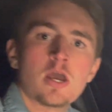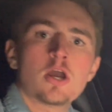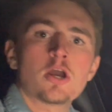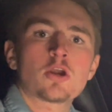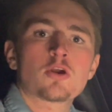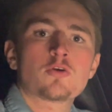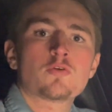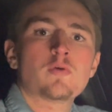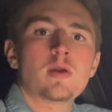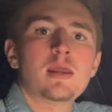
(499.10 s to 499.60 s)

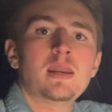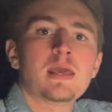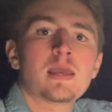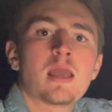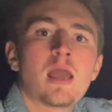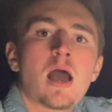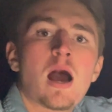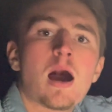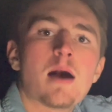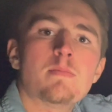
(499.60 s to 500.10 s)
creating
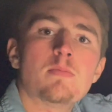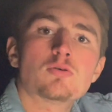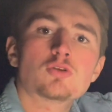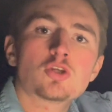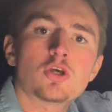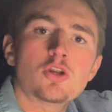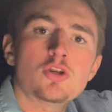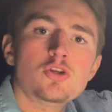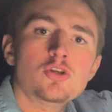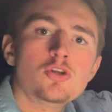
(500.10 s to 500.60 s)
a most
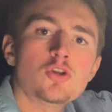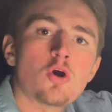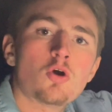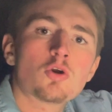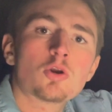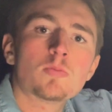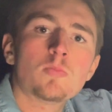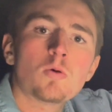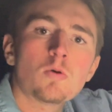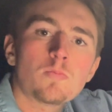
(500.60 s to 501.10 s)

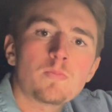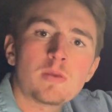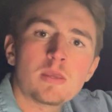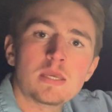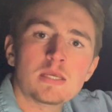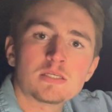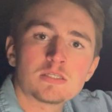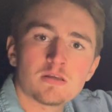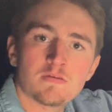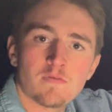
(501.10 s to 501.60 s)
notable
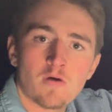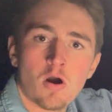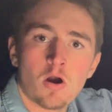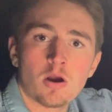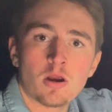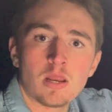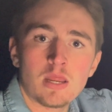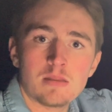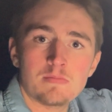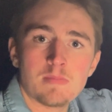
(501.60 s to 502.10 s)
piece of art
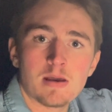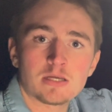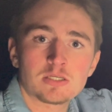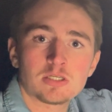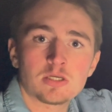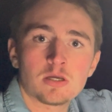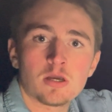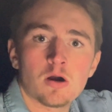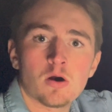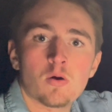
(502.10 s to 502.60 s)
in
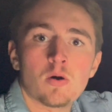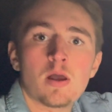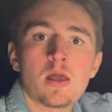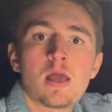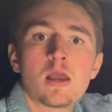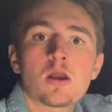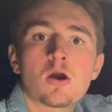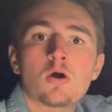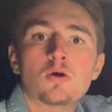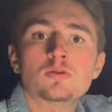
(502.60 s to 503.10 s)
Mexico
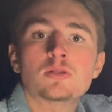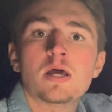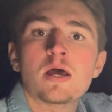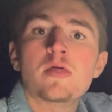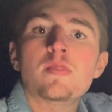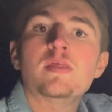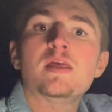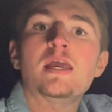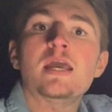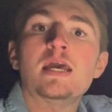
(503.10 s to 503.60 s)
called
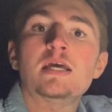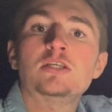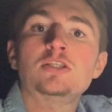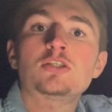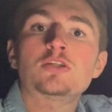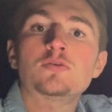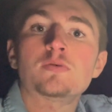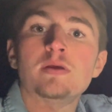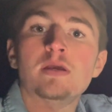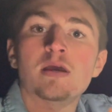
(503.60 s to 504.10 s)
The
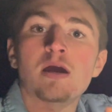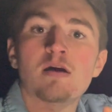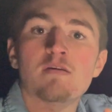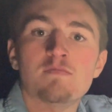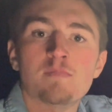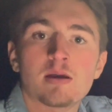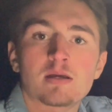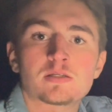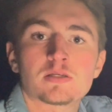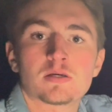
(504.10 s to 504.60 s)
History of
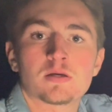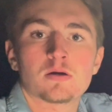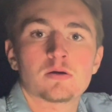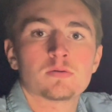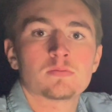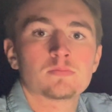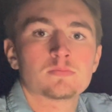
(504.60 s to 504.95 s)
Mexico.